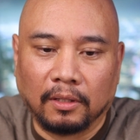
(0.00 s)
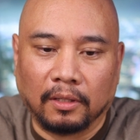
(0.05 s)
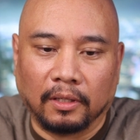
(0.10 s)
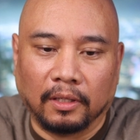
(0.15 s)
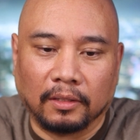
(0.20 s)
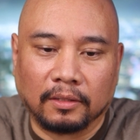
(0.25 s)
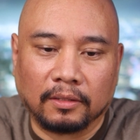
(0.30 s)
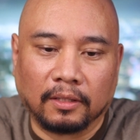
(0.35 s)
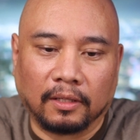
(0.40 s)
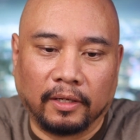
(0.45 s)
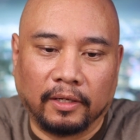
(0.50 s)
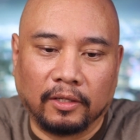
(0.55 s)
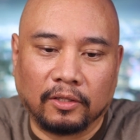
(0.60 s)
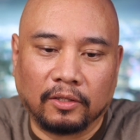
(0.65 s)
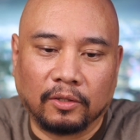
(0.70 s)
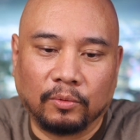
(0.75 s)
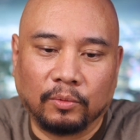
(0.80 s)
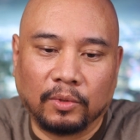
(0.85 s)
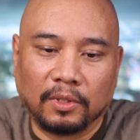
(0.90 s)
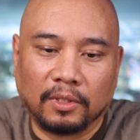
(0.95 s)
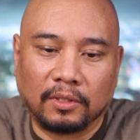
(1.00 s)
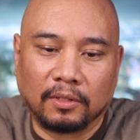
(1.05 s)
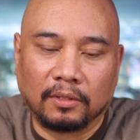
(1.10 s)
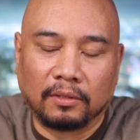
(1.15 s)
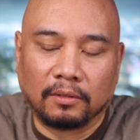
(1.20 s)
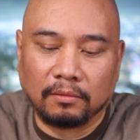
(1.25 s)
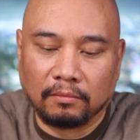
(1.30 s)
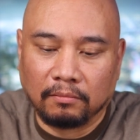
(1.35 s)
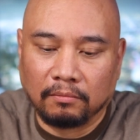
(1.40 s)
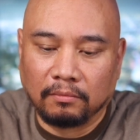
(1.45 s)
Installation
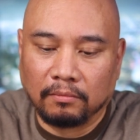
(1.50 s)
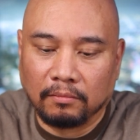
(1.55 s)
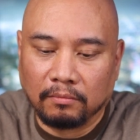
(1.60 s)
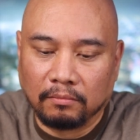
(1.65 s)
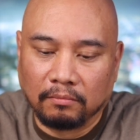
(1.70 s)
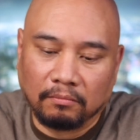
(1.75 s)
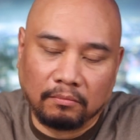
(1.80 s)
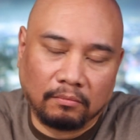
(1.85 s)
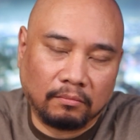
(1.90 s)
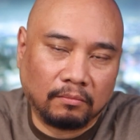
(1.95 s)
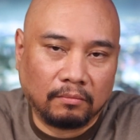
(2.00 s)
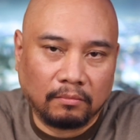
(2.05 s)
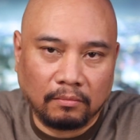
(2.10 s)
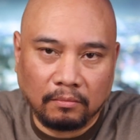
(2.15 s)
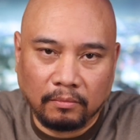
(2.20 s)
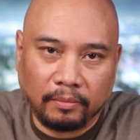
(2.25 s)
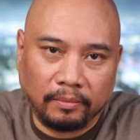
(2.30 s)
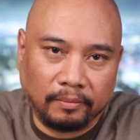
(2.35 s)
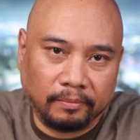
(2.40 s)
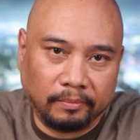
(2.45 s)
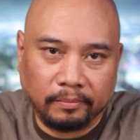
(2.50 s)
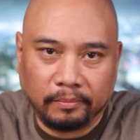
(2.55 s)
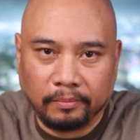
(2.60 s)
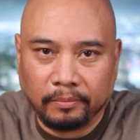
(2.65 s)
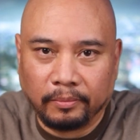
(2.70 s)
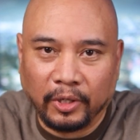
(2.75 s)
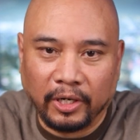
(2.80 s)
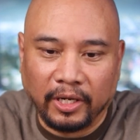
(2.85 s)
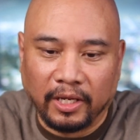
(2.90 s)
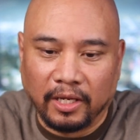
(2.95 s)
was
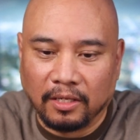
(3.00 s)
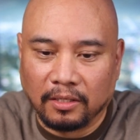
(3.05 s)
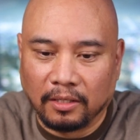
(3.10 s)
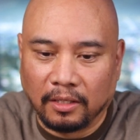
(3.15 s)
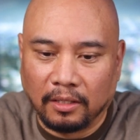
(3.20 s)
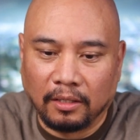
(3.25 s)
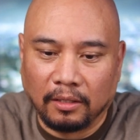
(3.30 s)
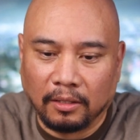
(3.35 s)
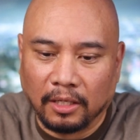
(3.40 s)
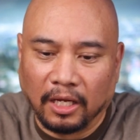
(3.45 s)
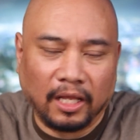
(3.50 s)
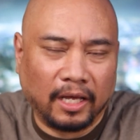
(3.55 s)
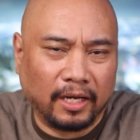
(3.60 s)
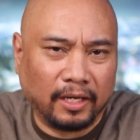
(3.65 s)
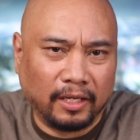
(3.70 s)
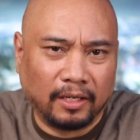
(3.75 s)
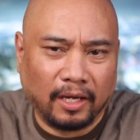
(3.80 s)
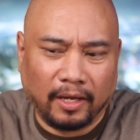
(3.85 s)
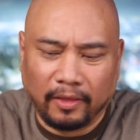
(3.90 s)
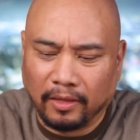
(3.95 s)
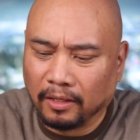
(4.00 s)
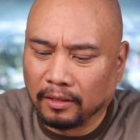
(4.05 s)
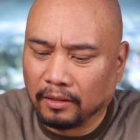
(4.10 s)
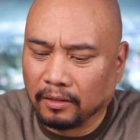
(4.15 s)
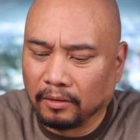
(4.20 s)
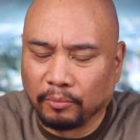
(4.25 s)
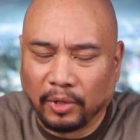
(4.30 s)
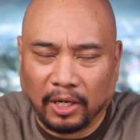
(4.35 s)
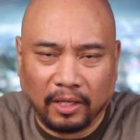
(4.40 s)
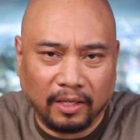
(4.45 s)
pretty easy. I think
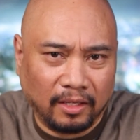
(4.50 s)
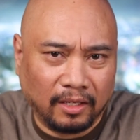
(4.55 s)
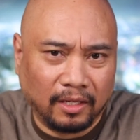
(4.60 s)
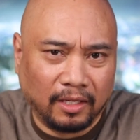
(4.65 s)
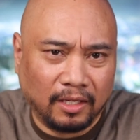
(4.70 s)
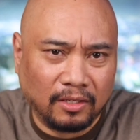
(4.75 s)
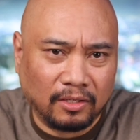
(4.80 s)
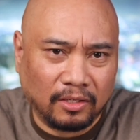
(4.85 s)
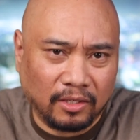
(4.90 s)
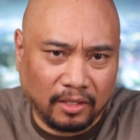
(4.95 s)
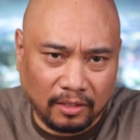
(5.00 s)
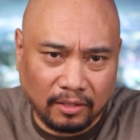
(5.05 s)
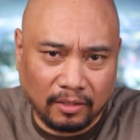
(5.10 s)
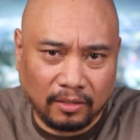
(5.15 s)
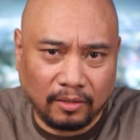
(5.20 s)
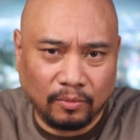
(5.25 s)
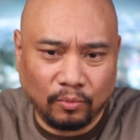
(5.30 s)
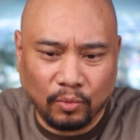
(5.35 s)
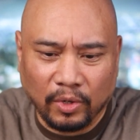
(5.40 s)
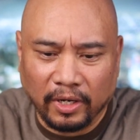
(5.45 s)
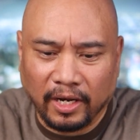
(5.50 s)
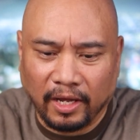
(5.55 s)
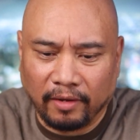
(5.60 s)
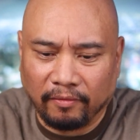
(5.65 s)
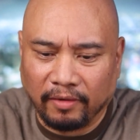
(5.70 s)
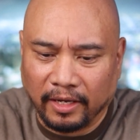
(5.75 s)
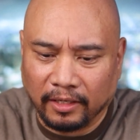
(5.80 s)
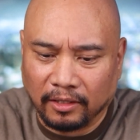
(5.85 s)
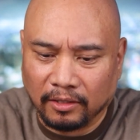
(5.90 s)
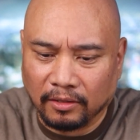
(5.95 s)
probably the easiest one I've
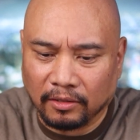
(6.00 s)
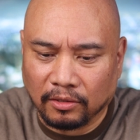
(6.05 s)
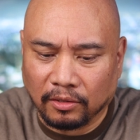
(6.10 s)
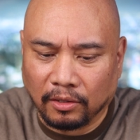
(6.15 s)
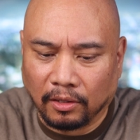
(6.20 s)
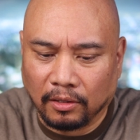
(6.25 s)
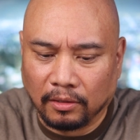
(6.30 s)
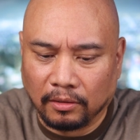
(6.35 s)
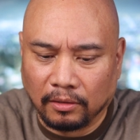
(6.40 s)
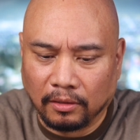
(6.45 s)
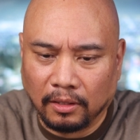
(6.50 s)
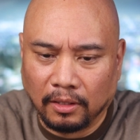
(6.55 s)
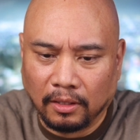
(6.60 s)
had to install.